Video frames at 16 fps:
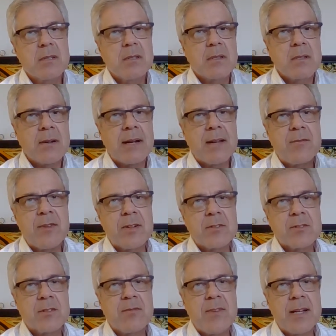their
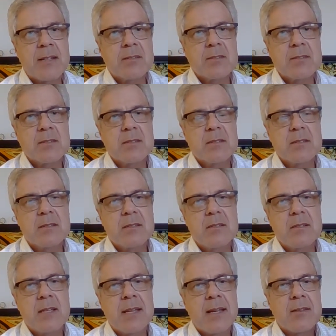adverse events,
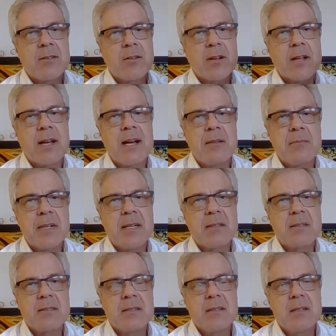and their con
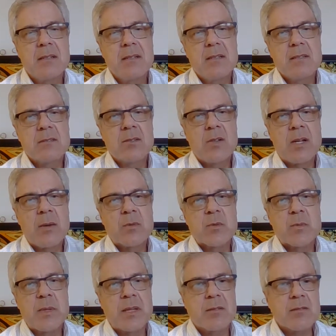meds. So it
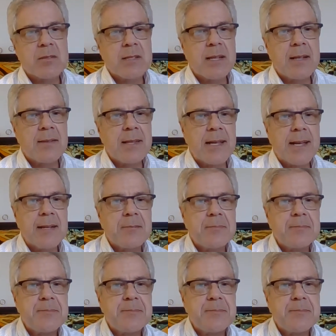helps me understand that.